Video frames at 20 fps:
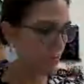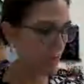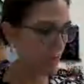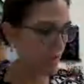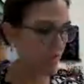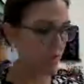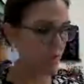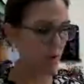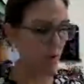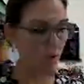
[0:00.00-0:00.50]

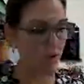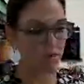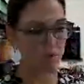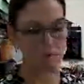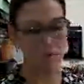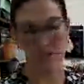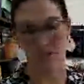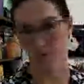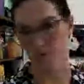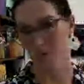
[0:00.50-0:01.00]
But if you have
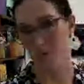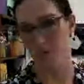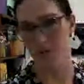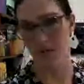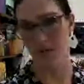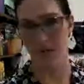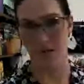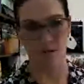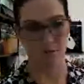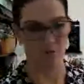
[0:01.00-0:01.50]
them
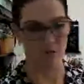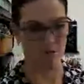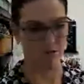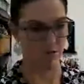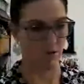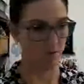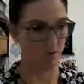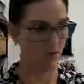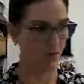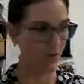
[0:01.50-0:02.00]
separate, they can be
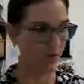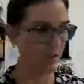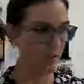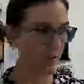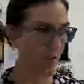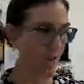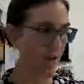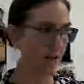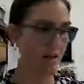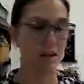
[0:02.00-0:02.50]
separate.
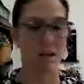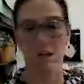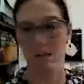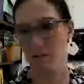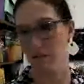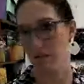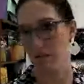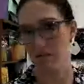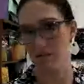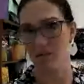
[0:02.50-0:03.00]
That
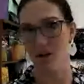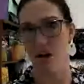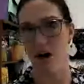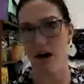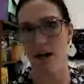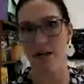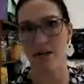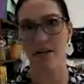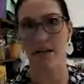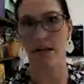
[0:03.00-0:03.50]
is
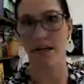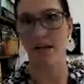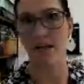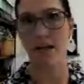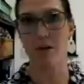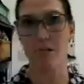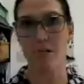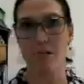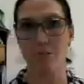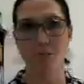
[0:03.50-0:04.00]
not like
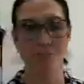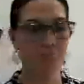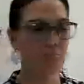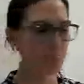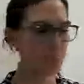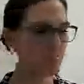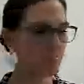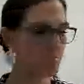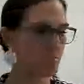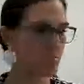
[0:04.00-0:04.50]
a
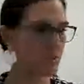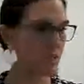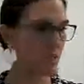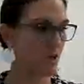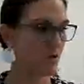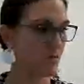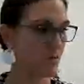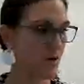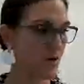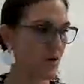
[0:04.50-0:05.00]

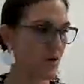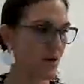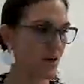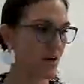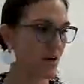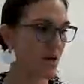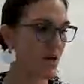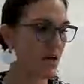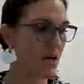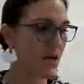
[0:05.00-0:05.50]
deal
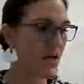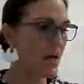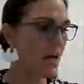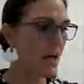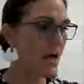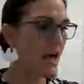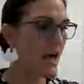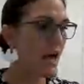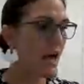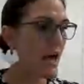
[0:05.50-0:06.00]
breaker.
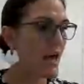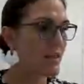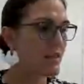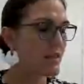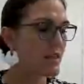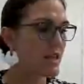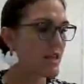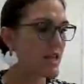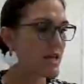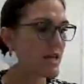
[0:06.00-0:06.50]

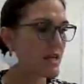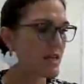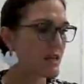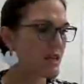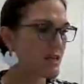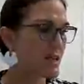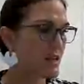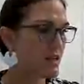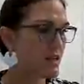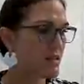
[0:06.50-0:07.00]
And
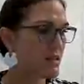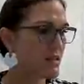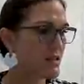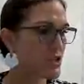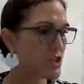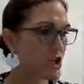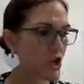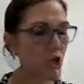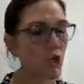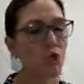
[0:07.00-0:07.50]
then this is
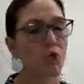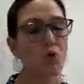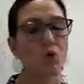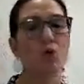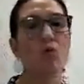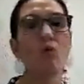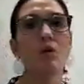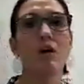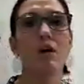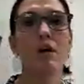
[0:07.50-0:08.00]

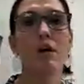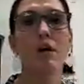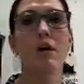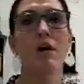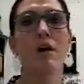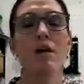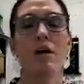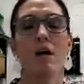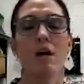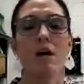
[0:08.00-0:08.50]
new.
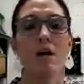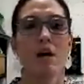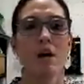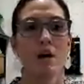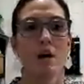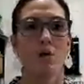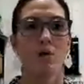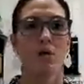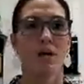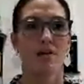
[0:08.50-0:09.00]

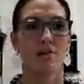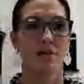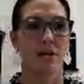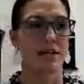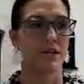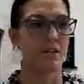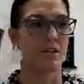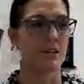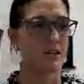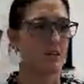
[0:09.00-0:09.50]
We have
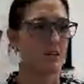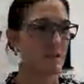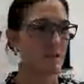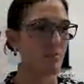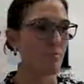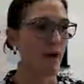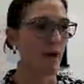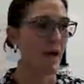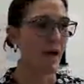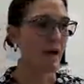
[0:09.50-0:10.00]
not done this in the
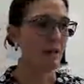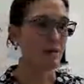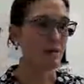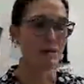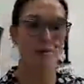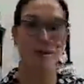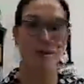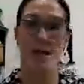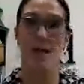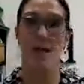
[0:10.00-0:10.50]
past,
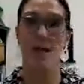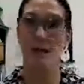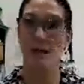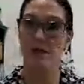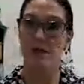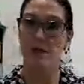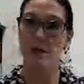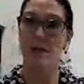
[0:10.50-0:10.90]
but